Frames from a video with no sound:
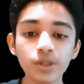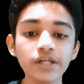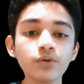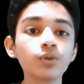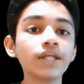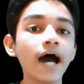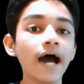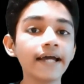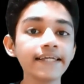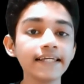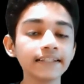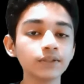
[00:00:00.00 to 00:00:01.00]
queen with the
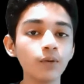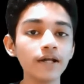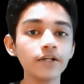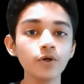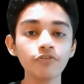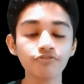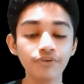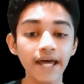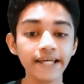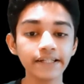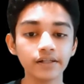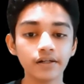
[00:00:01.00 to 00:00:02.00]
highest value of
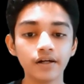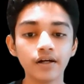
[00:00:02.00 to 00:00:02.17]
9